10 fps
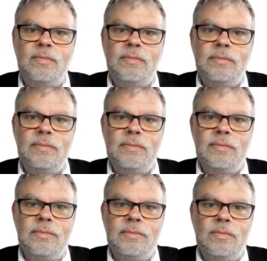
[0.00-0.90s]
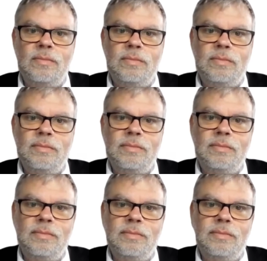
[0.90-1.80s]

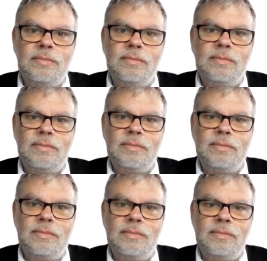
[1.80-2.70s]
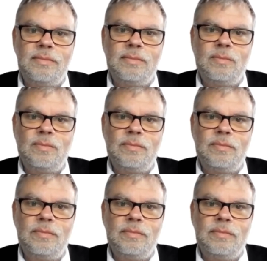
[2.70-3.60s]

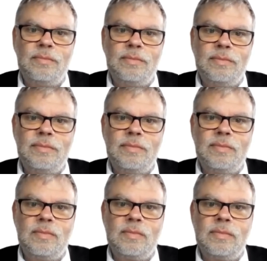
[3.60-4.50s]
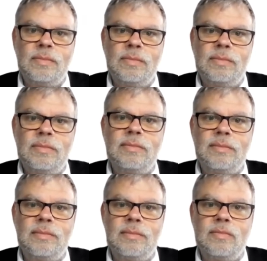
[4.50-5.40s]

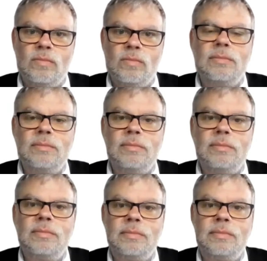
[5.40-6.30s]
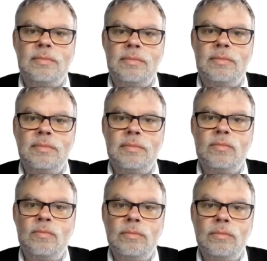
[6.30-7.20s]

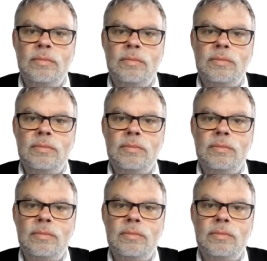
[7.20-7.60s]
No words are spoken by the person on screen.